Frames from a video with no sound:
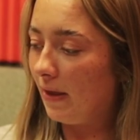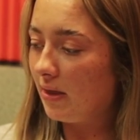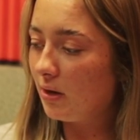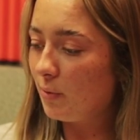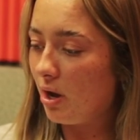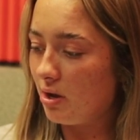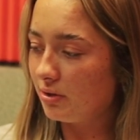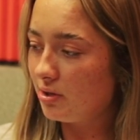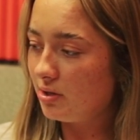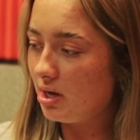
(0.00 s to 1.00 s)
and then we
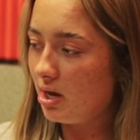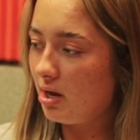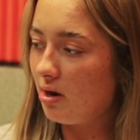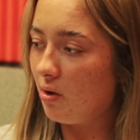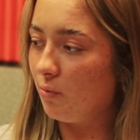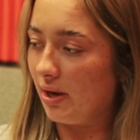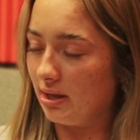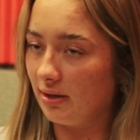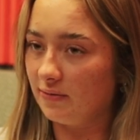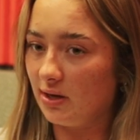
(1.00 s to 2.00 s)
also did a
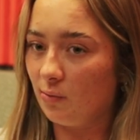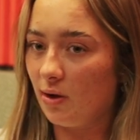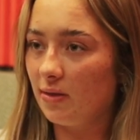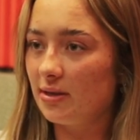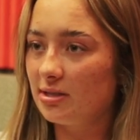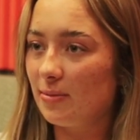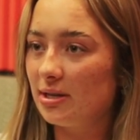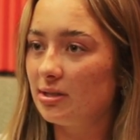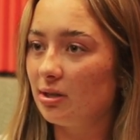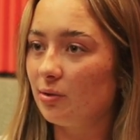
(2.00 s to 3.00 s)
weightlifting one this
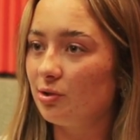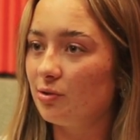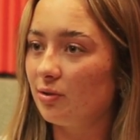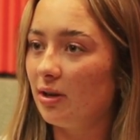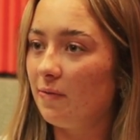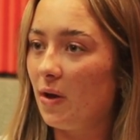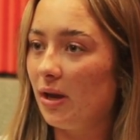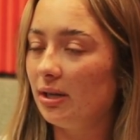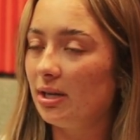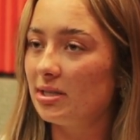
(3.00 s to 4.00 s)
semester, which was really
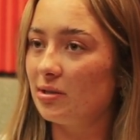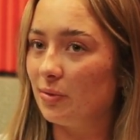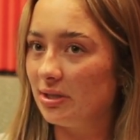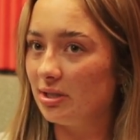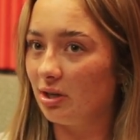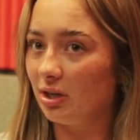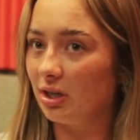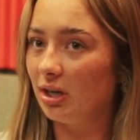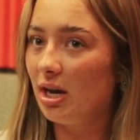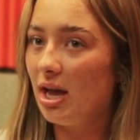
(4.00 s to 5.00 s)
fun because it was
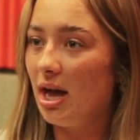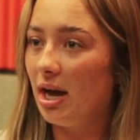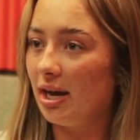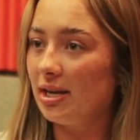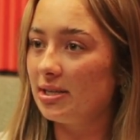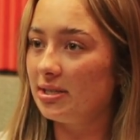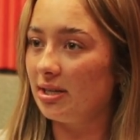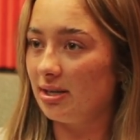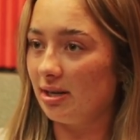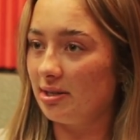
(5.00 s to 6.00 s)
our highest
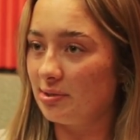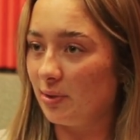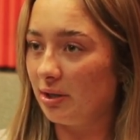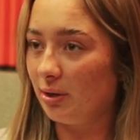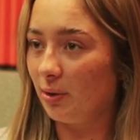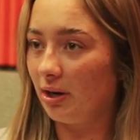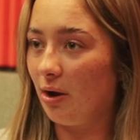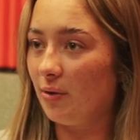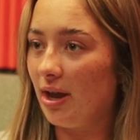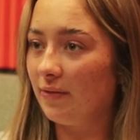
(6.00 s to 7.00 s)
attendance weekly workout we